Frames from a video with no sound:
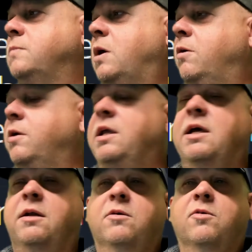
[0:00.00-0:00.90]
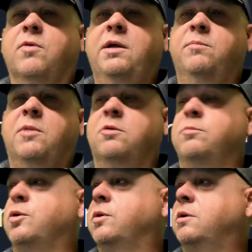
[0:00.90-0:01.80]
Already had a great
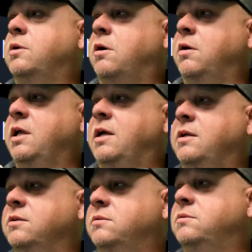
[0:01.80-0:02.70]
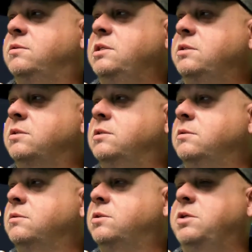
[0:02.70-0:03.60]
motherboard, already had a
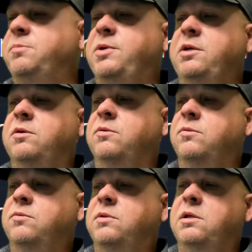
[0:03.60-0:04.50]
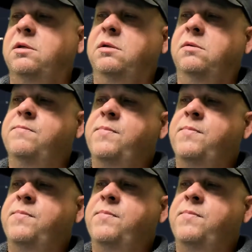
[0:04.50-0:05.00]
decent CPU. The